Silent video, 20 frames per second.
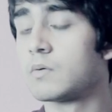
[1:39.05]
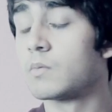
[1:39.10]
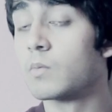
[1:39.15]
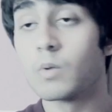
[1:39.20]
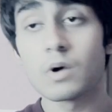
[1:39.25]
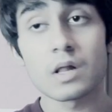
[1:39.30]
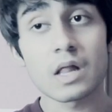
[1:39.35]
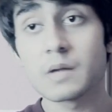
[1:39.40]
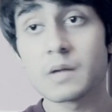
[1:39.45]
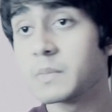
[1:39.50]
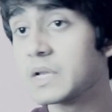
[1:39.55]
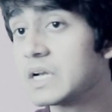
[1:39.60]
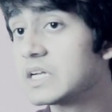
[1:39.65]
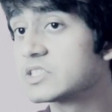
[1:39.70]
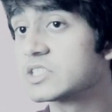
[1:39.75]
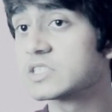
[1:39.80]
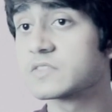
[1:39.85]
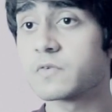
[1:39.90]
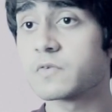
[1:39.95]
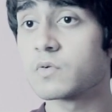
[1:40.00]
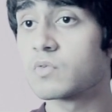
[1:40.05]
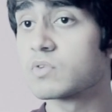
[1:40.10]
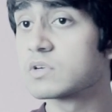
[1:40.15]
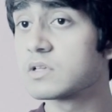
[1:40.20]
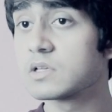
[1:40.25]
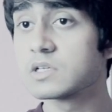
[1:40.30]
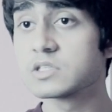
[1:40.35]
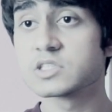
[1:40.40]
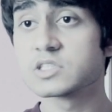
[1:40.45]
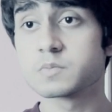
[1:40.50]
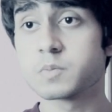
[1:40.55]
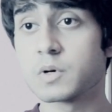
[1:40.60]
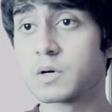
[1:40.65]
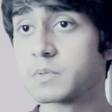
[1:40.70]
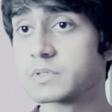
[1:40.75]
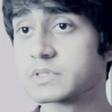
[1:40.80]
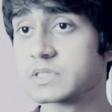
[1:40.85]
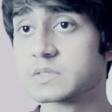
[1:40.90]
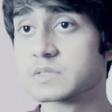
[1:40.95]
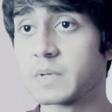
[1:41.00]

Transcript: Well, I mean, it's just for religious purposes,